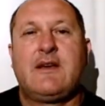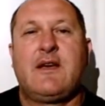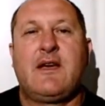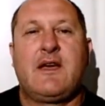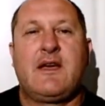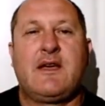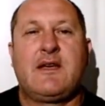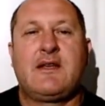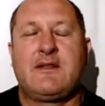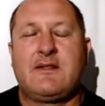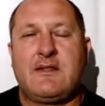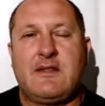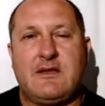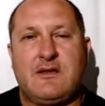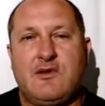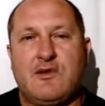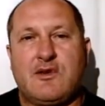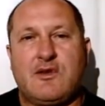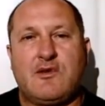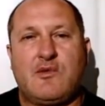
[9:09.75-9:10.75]
and then
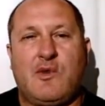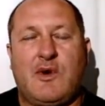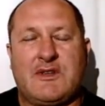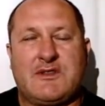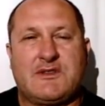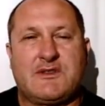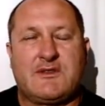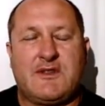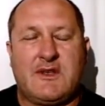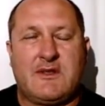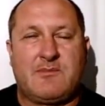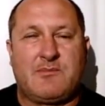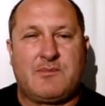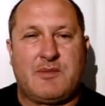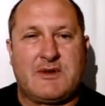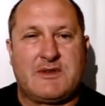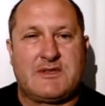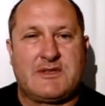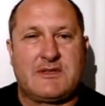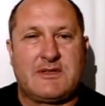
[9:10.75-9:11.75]
you can watch that
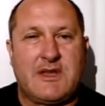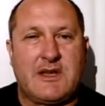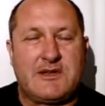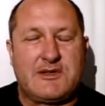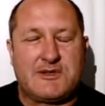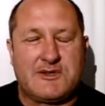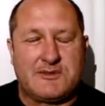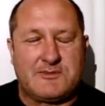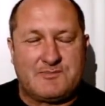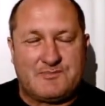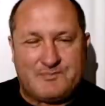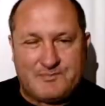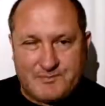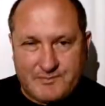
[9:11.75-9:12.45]
presentation.